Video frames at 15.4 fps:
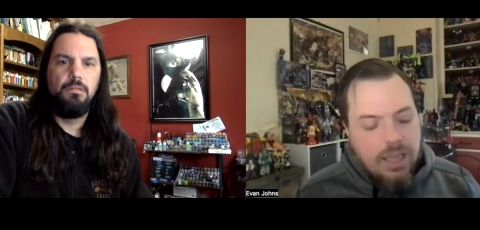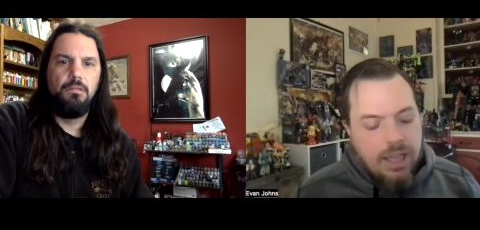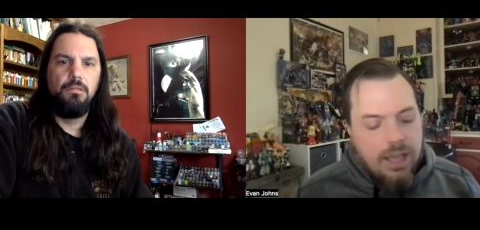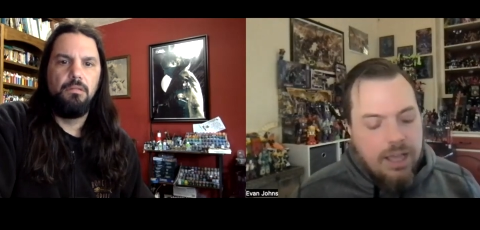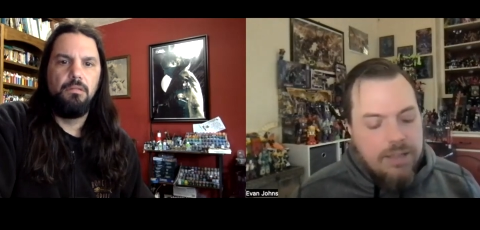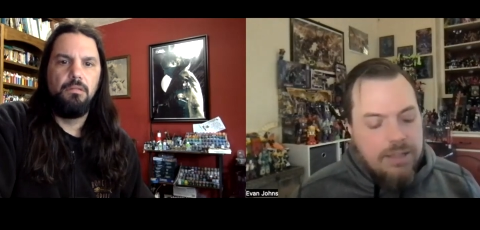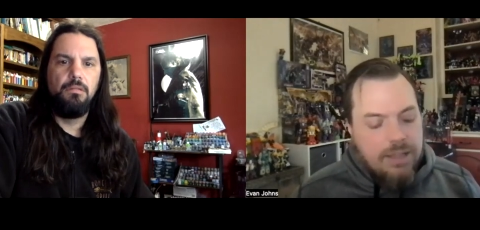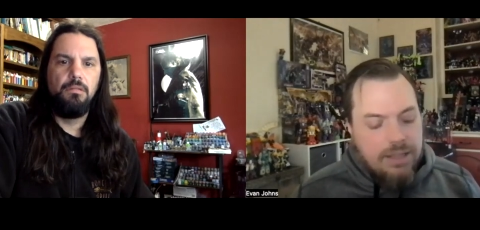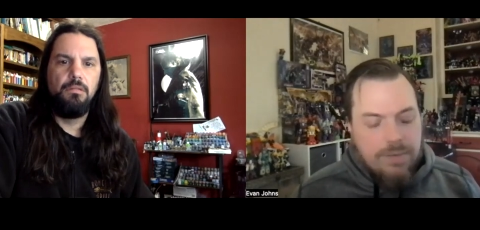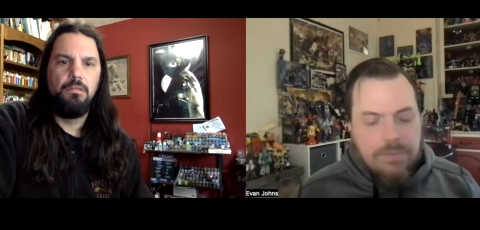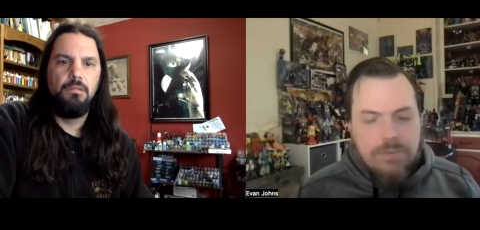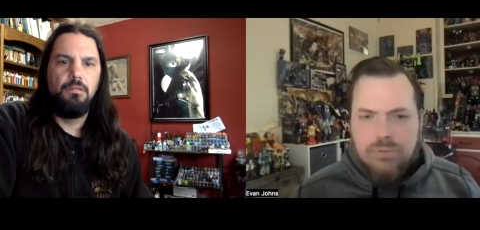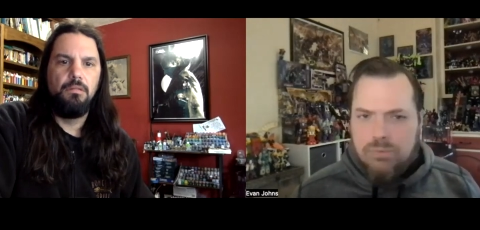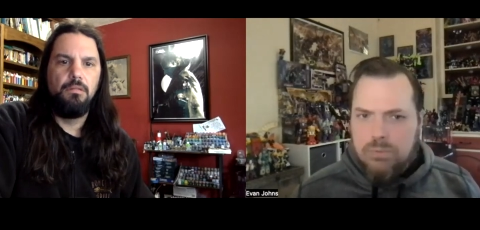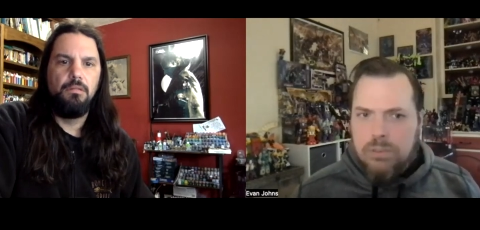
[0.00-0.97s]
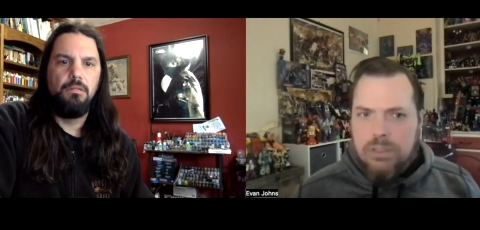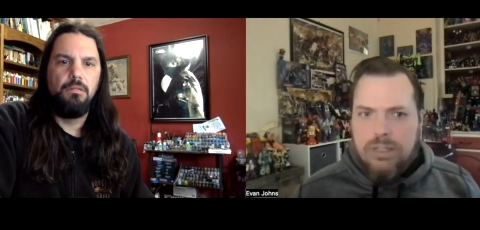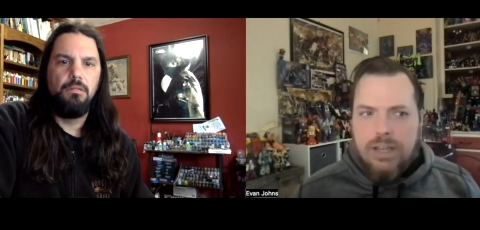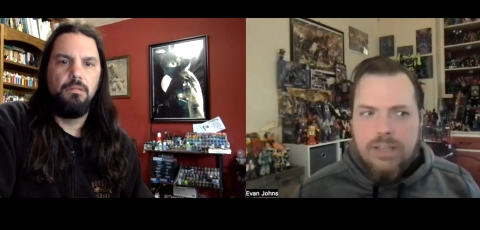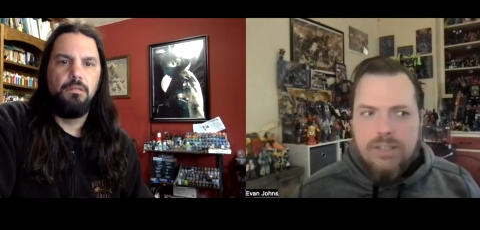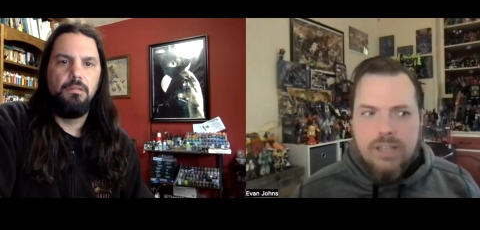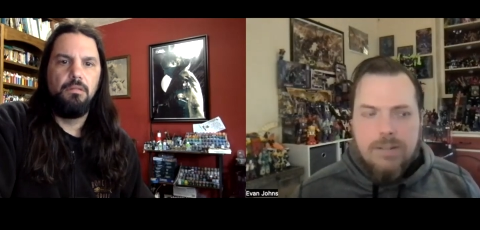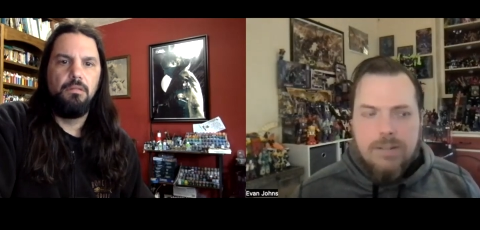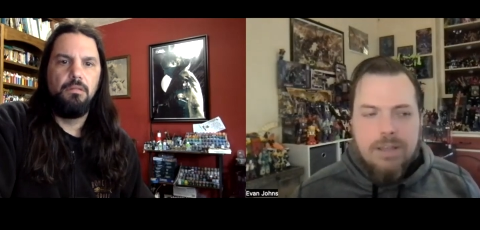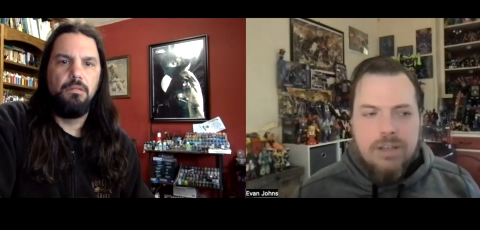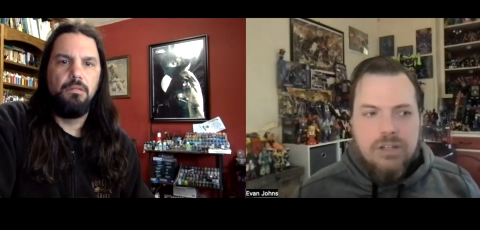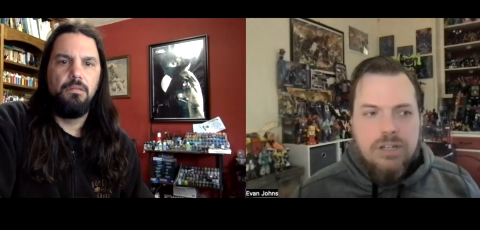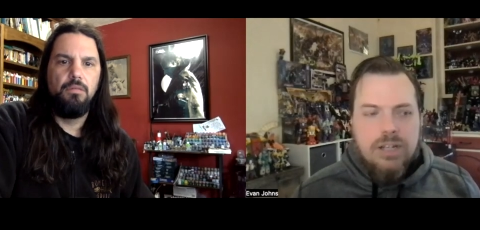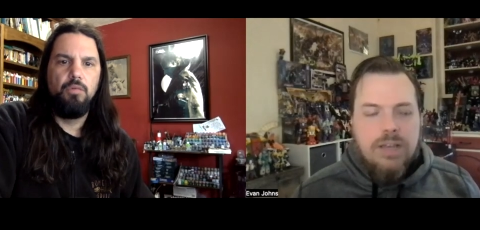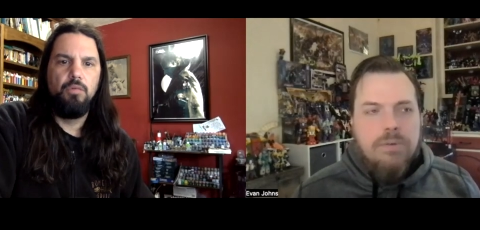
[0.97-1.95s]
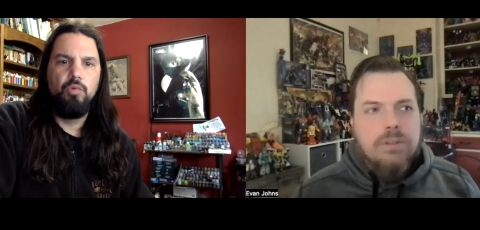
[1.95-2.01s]
Speaker 1: uh yeah it was really nice
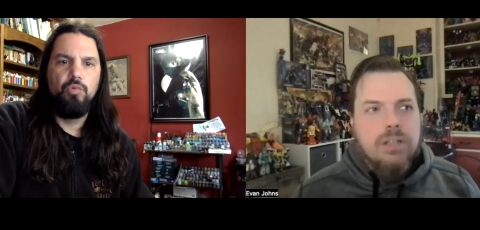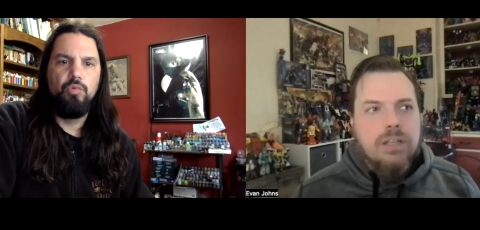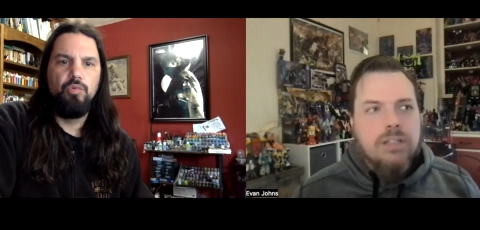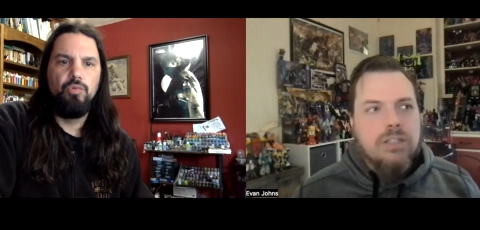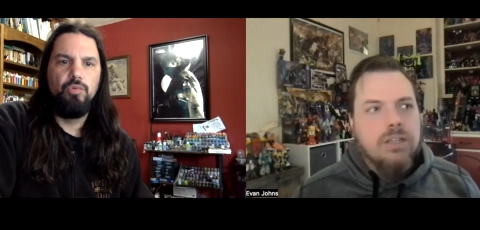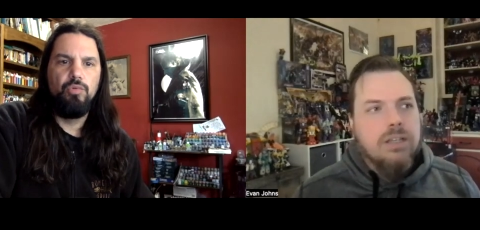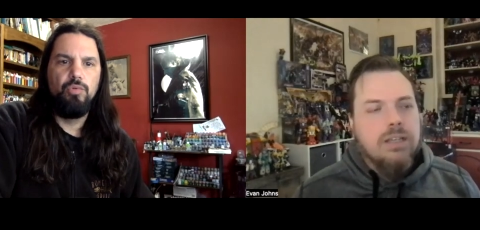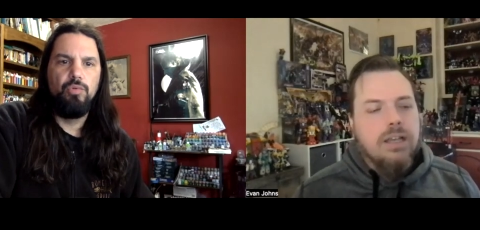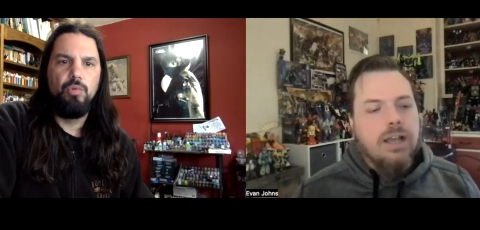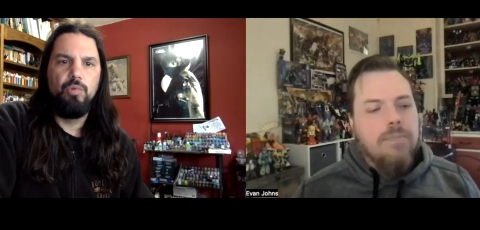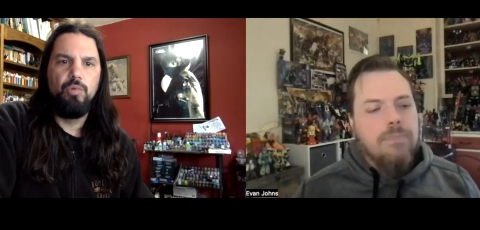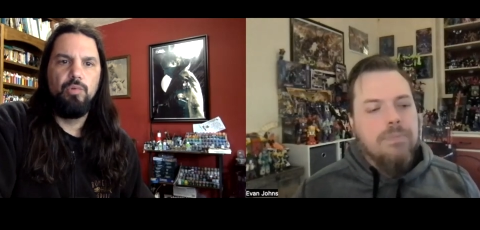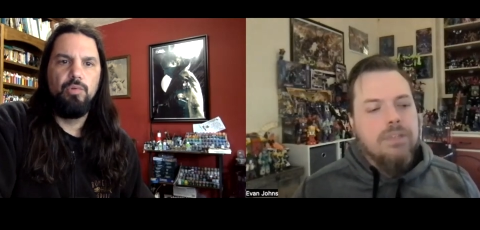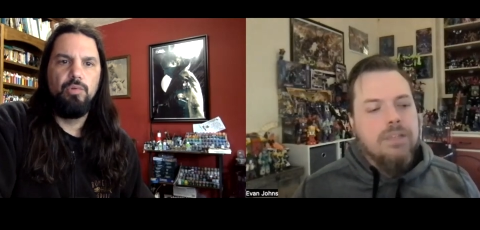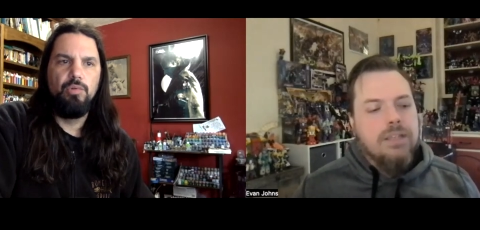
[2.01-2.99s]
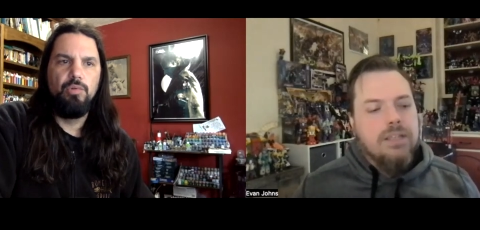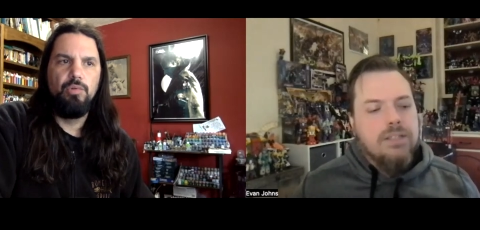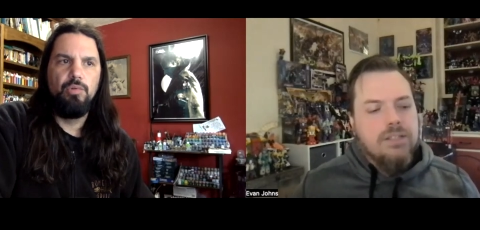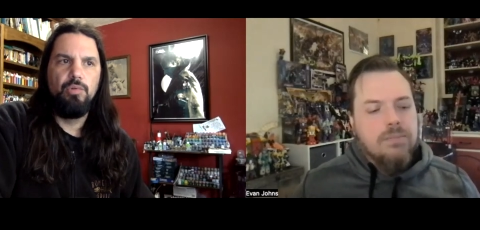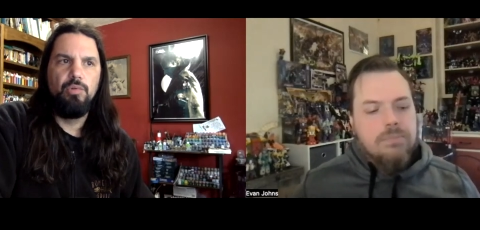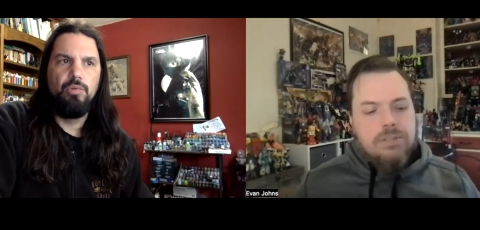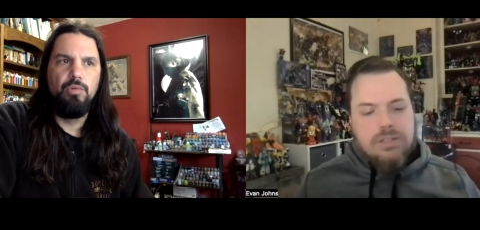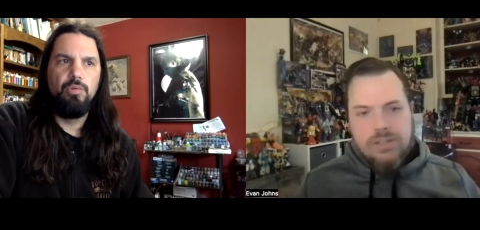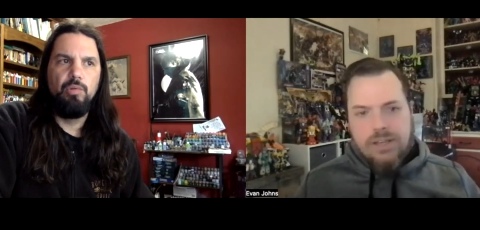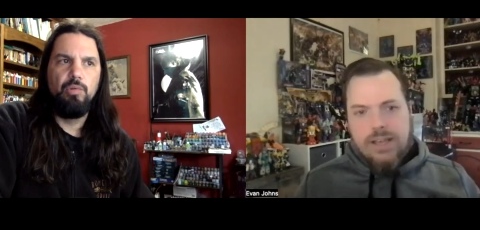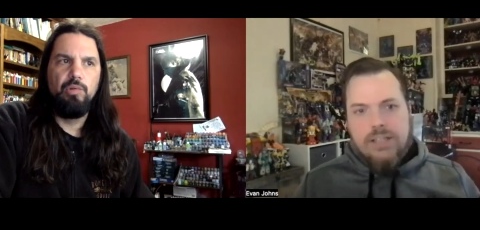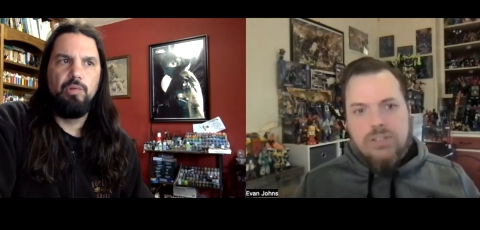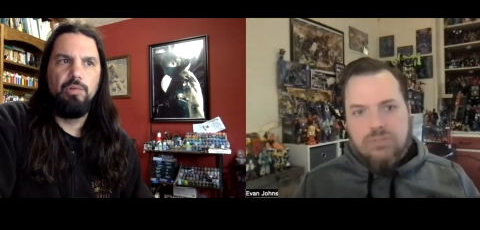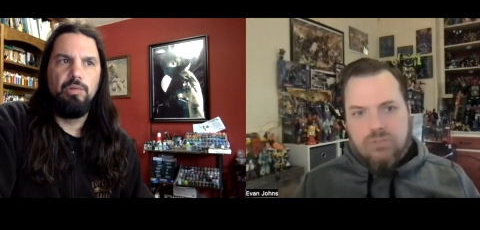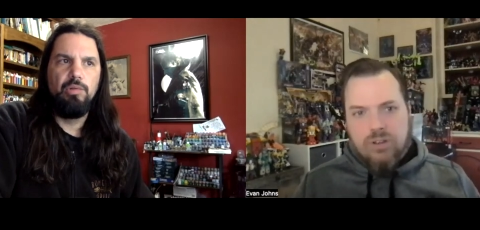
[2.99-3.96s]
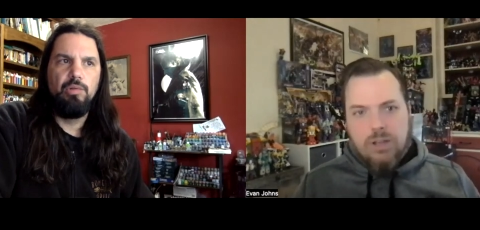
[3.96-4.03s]
animation it like took um some
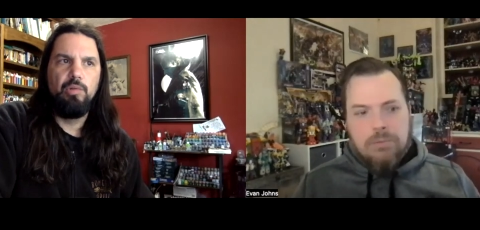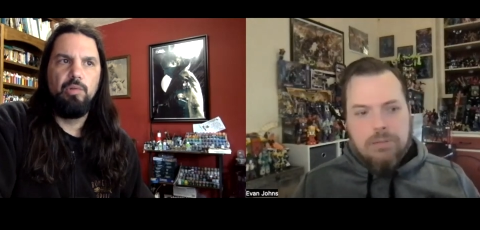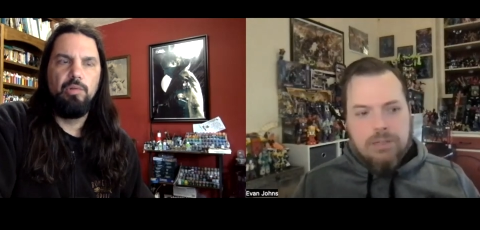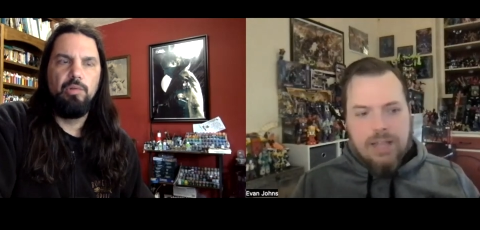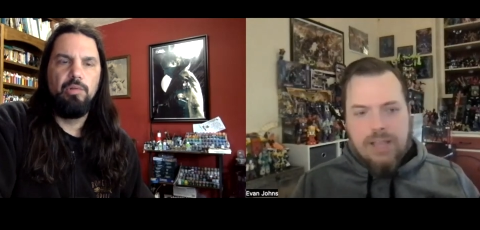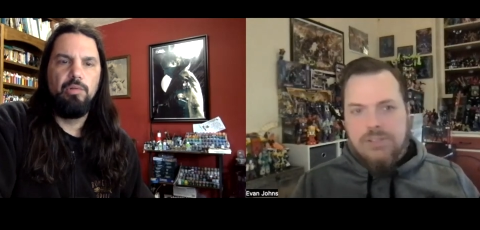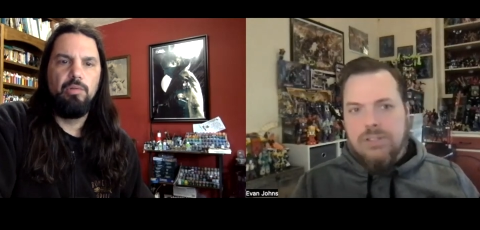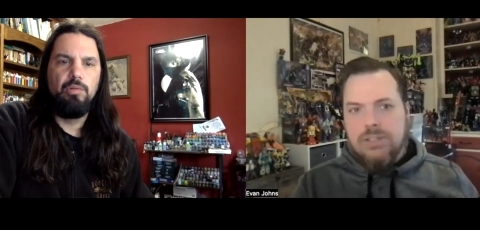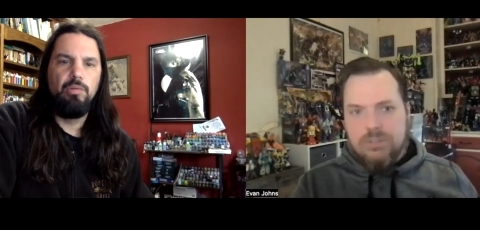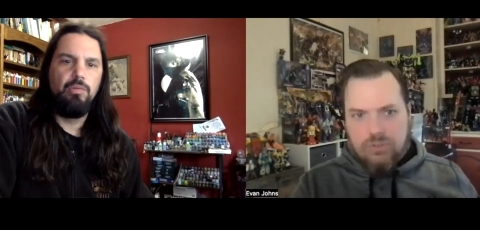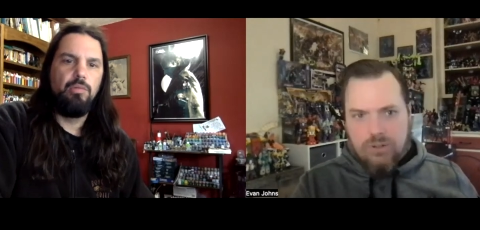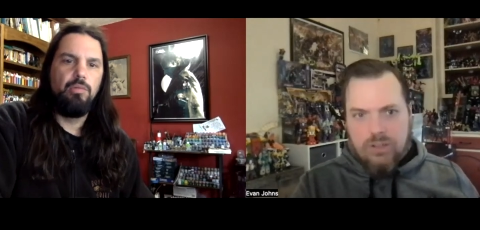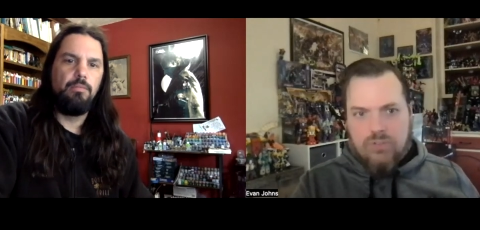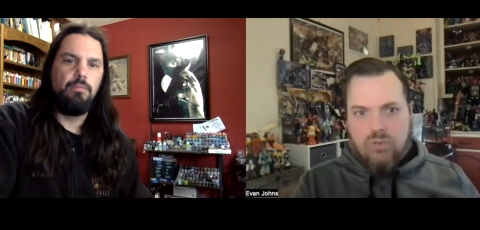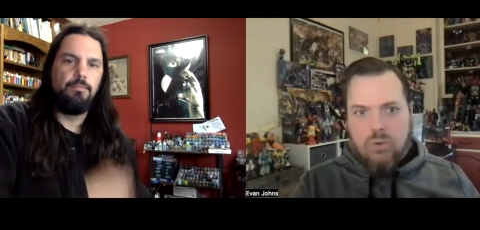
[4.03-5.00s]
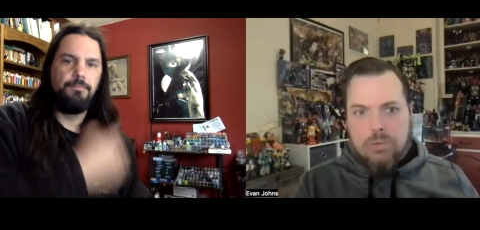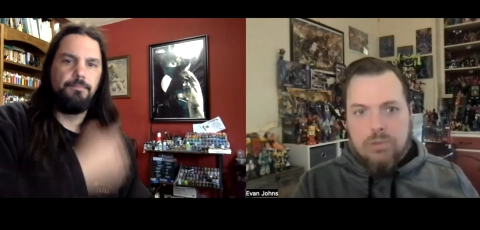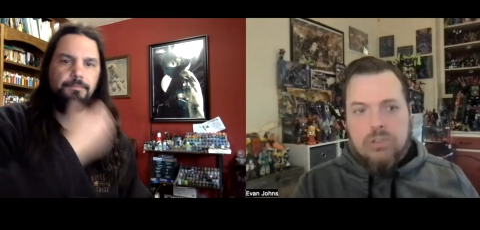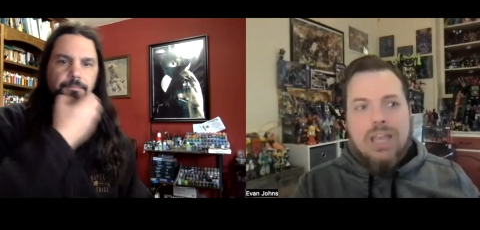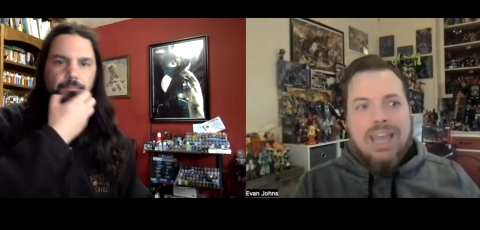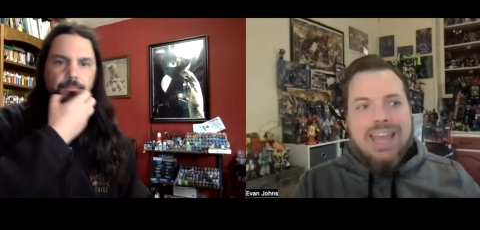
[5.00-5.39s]
designs from classic transformers